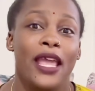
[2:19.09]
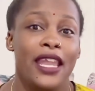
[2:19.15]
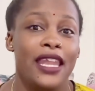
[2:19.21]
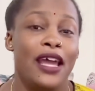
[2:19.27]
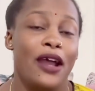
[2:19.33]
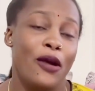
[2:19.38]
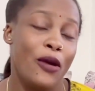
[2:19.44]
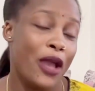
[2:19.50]

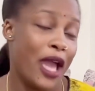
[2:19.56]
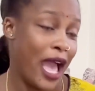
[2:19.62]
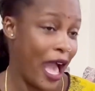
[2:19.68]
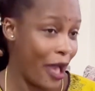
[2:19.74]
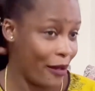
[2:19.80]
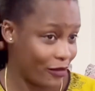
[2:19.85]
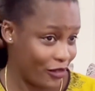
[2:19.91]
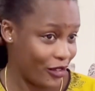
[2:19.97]
Now,
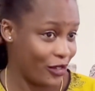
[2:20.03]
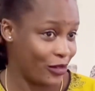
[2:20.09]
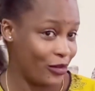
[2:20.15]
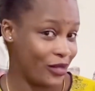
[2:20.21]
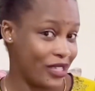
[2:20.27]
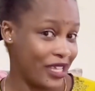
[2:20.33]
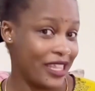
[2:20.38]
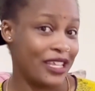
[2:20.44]
I'm not going
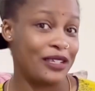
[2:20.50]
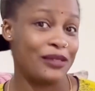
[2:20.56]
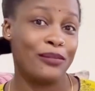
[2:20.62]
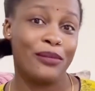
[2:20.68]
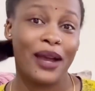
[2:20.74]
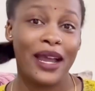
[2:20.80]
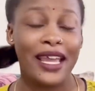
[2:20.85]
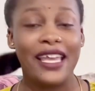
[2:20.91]
to say that
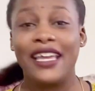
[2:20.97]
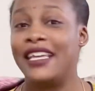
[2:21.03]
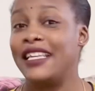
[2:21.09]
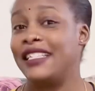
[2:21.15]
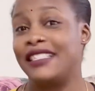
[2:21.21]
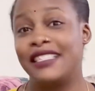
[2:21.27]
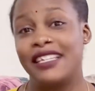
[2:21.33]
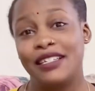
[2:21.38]
my hair
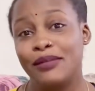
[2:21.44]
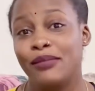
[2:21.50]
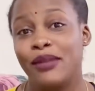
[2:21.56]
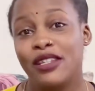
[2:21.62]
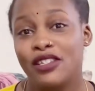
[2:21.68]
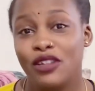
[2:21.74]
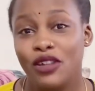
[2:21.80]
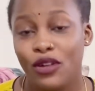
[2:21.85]
is that
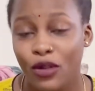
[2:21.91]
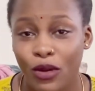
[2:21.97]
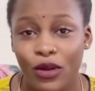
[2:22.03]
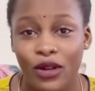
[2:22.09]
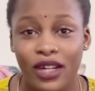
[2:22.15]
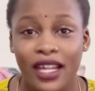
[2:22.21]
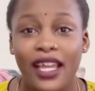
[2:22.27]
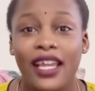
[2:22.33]
much
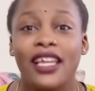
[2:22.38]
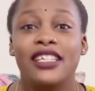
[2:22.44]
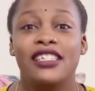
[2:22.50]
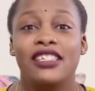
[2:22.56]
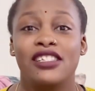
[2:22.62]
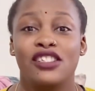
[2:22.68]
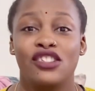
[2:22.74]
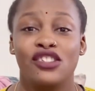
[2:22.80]
long. Like,
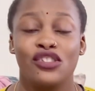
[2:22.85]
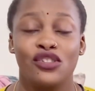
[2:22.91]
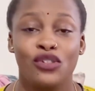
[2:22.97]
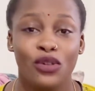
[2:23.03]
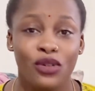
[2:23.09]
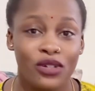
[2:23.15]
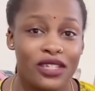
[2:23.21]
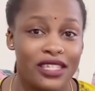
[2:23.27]
it is
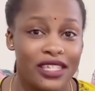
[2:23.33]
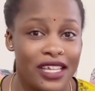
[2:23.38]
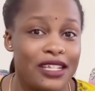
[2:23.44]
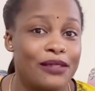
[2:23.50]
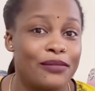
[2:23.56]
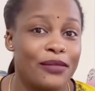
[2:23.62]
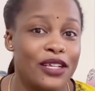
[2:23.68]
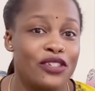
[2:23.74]
not
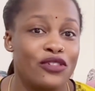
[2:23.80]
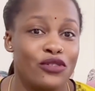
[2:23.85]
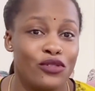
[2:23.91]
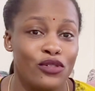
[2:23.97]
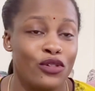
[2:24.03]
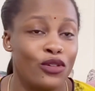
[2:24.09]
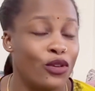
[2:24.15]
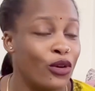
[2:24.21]
that much
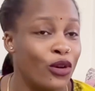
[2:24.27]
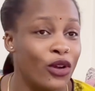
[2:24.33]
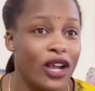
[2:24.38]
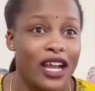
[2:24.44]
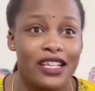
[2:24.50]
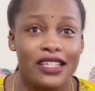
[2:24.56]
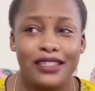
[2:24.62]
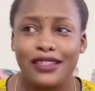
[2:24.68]
long
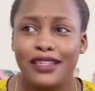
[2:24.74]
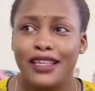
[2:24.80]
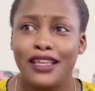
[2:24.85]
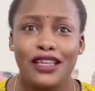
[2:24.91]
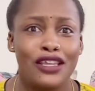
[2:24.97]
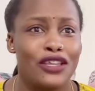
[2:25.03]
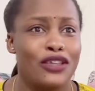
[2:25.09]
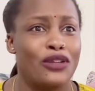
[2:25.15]
as
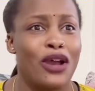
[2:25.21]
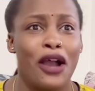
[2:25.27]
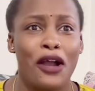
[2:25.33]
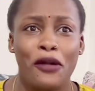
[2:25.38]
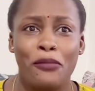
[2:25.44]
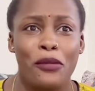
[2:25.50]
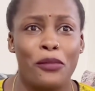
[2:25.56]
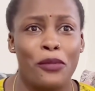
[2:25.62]

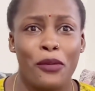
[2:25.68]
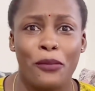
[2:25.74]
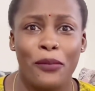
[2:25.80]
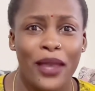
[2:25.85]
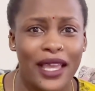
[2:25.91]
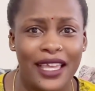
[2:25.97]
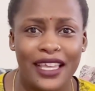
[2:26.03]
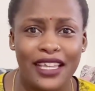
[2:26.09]
how people
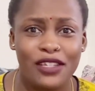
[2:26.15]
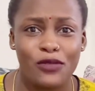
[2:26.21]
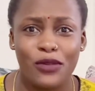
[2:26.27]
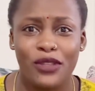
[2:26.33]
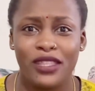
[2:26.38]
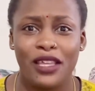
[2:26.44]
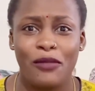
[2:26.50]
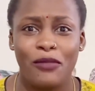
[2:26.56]
make it.
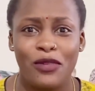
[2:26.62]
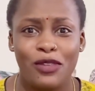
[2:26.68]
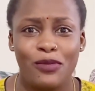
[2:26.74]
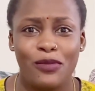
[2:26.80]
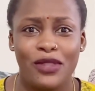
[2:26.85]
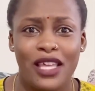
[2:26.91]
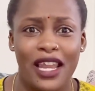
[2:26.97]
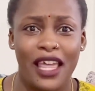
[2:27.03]
When they meet
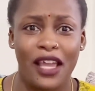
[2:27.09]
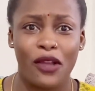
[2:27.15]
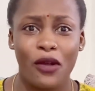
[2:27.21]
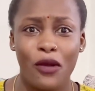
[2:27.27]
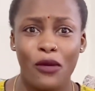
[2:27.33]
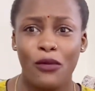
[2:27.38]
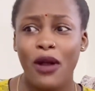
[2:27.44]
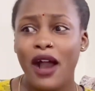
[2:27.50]
me, they're like,
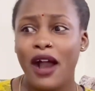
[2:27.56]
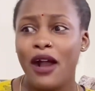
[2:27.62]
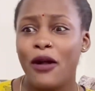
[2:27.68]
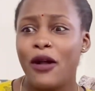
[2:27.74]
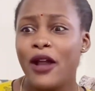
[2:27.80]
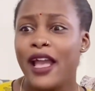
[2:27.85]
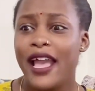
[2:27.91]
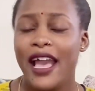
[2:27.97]
oh
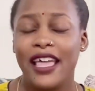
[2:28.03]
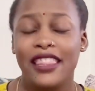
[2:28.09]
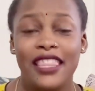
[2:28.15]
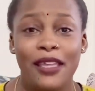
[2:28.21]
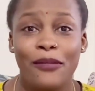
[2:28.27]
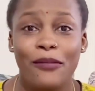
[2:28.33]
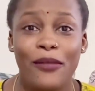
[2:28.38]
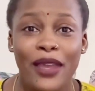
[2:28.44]
wow,
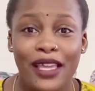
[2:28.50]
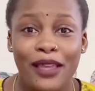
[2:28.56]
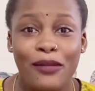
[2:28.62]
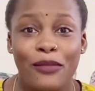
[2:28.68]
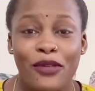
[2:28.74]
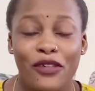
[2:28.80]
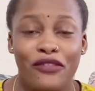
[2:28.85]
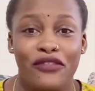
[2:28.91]
they make
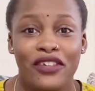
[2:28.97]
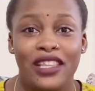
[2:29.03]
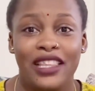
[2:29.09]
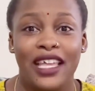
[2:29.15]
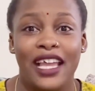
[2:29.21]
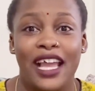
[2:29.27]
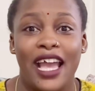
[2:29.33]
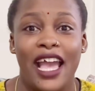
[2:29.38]
me feel
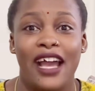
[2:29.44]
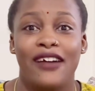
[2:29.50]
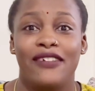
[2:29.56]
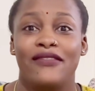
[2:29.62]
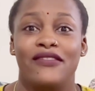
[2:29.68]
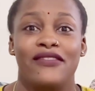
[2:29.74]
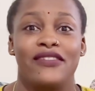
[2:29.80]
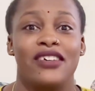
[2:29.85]
like I
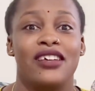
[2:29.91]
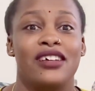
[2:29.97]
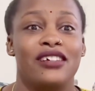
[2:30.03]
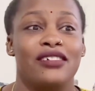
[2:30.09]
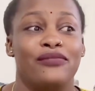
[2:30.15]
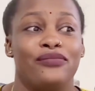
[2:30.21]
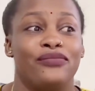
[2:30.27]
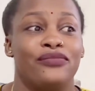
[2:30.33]
have a
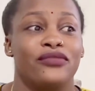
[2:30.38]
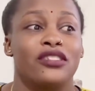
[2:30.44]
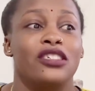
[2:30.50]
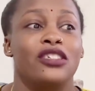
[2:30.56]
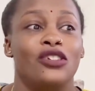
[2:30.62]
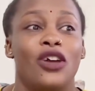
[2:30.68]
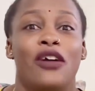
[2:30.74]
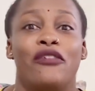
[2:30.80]

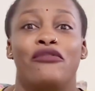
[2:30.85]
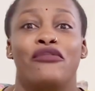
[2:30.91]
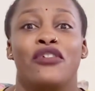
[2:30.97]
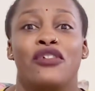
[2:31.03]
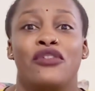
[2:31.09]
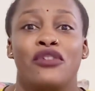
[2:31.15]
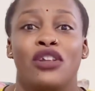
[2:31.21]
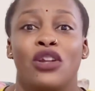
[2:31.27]

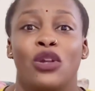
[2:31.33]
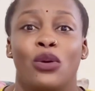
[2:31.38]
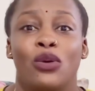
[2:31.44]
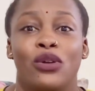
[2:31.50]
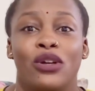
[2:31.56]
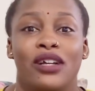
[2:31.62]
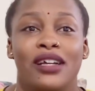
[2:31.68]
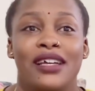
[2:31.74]
very
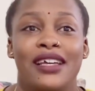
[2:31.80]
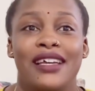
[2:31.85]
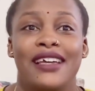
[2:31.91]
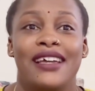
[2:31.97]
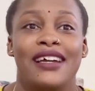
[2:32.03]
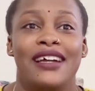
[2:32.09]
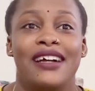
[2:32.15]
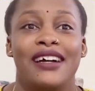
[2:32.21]
long
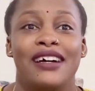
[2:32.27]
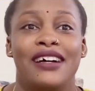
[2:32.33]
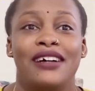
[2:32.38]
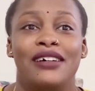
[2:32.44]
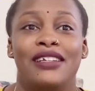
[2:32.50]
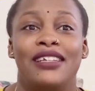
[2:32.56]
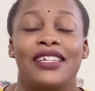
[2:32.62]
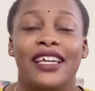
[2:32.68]

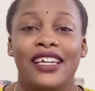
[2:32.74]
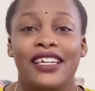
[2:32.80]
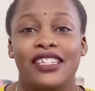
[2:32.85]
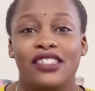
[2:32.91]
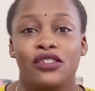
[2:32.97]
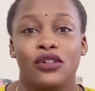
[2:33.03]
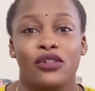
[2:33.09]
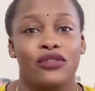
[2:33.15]

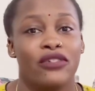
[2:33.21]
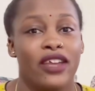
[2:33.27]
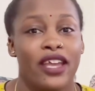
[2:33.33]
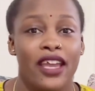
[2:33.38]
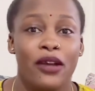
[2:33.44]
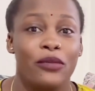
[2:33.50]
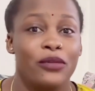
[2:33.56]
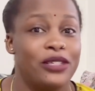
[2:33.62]
length of
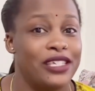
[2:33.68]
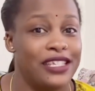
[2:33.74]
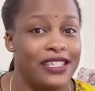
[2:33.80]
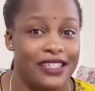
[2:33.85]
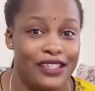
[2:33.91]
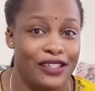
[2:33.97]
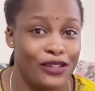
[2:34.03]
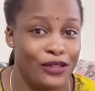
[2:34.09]
hair, which
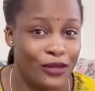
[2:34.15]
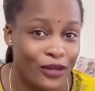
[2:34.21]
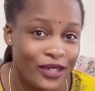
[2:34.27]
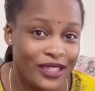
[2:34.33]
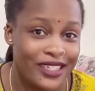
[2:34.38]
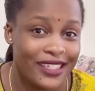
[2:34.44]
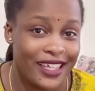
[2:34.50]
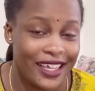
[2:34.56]
is
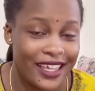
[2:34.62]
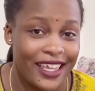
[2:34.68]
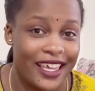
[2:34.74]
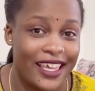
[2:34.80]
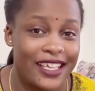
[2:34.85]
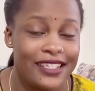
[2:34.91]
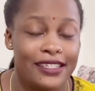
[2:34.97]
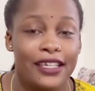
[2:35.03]
not the
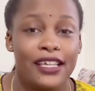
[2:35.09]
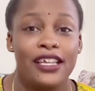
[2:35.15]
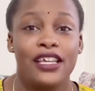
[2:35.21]
case.